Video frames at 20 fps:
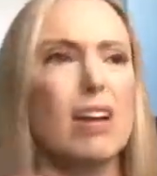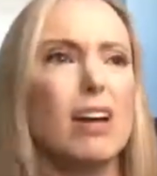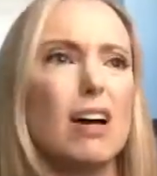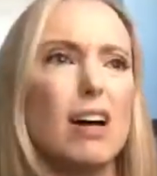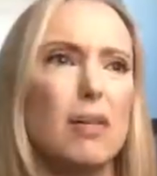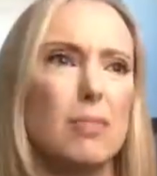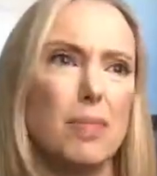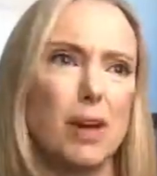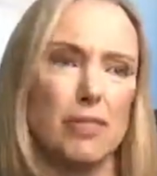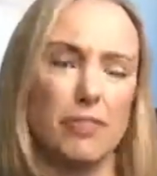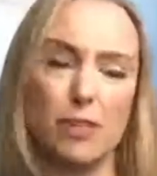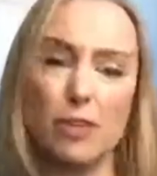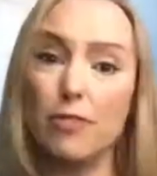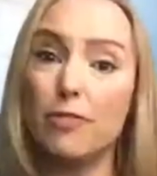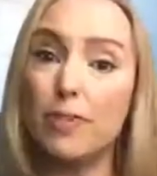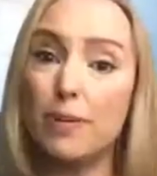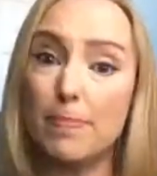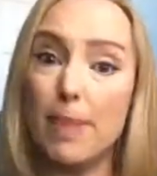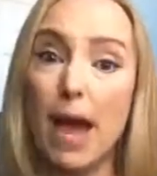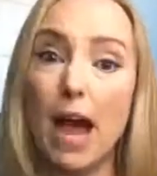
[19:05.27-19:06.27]
a few
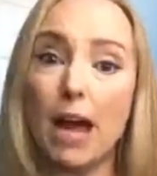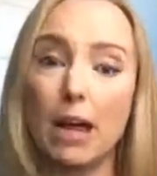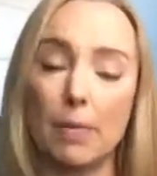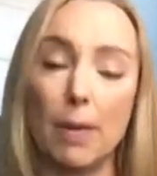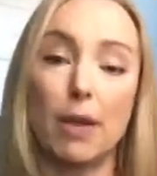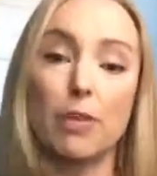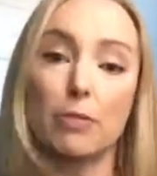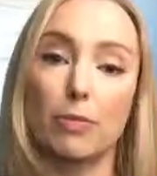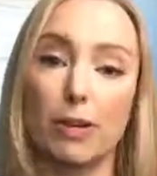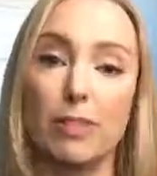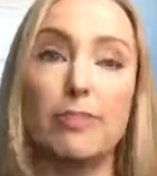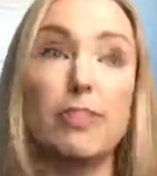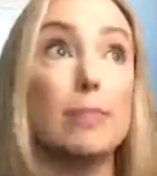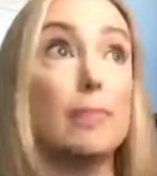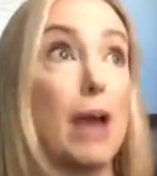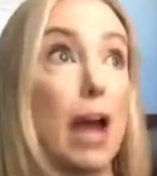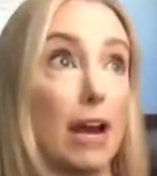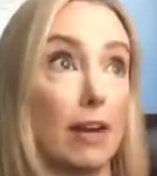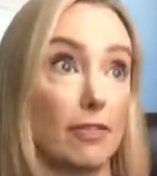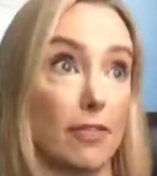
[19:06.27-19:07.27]
feet back, about 3
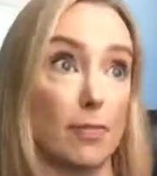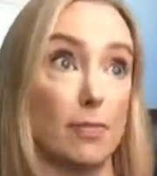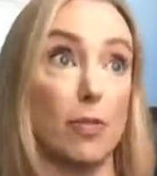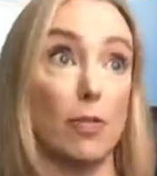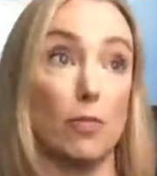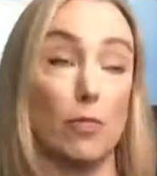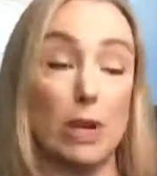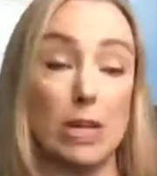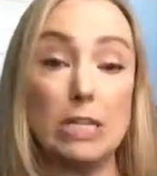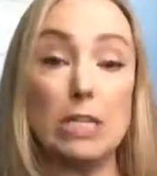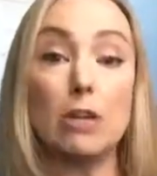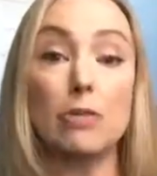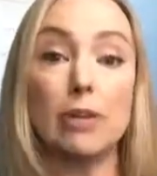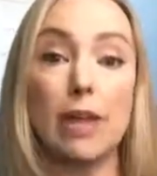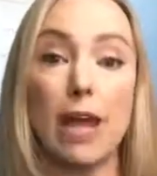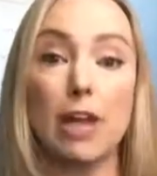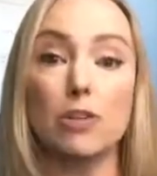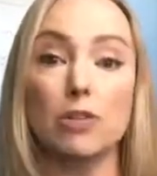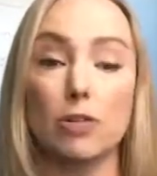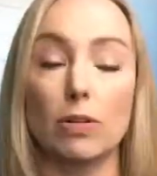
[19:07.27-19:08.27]
feet back from a window,
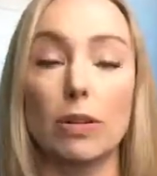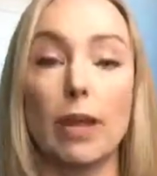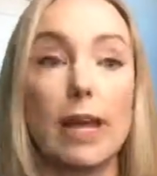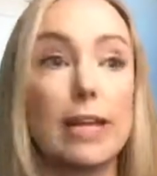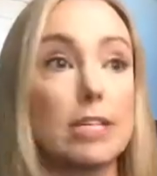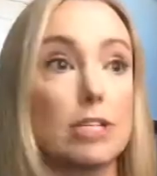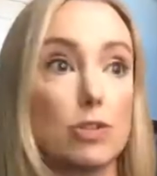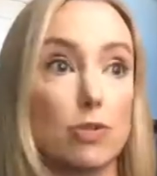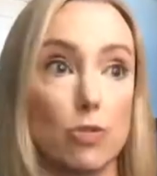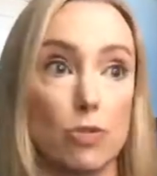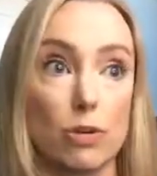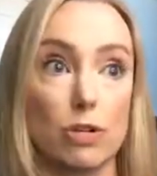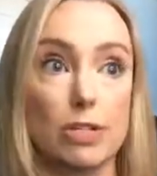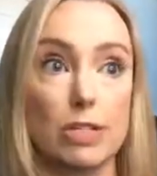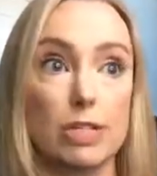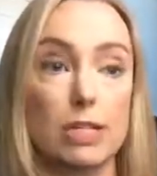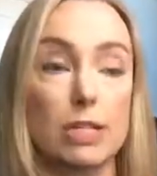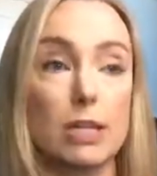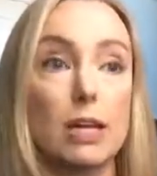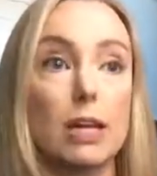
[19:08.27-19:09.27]
natural light
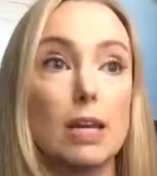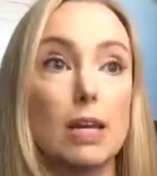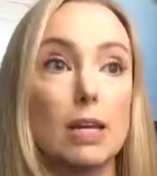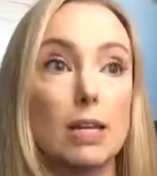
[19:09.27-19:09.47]
source.